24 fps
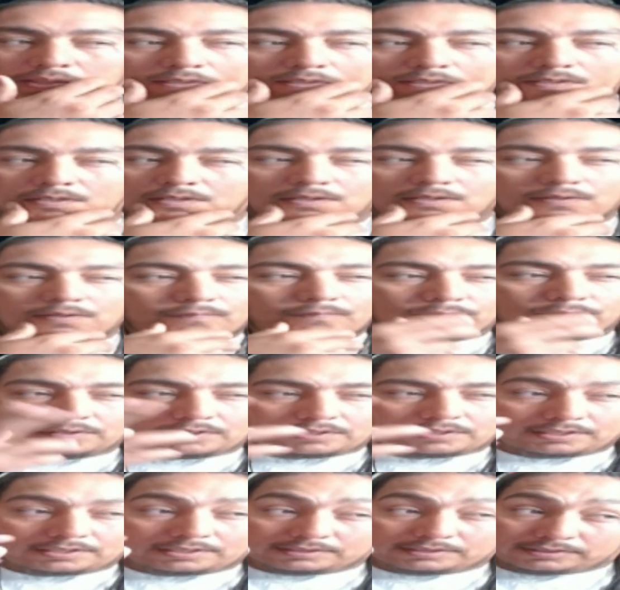and
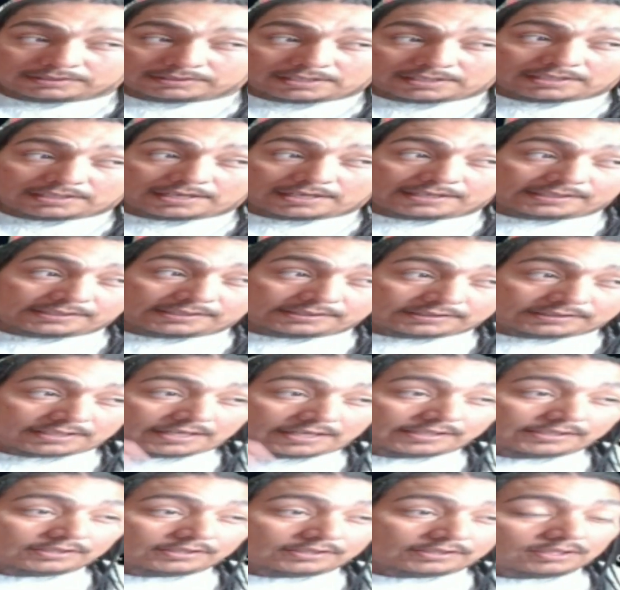he said that he
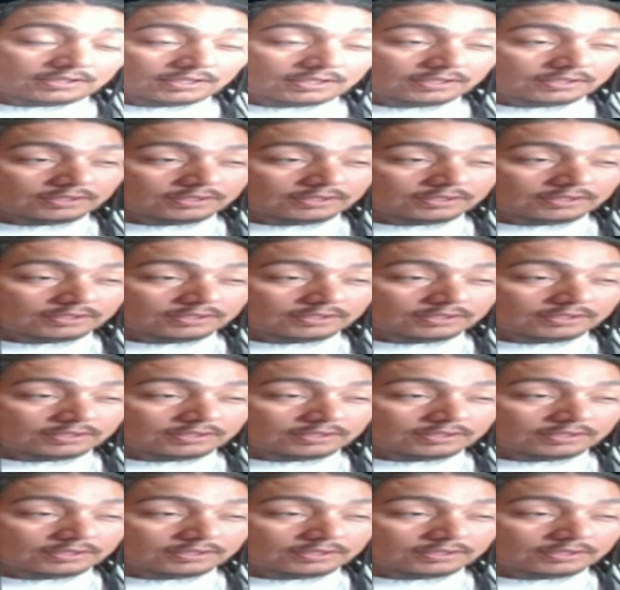signed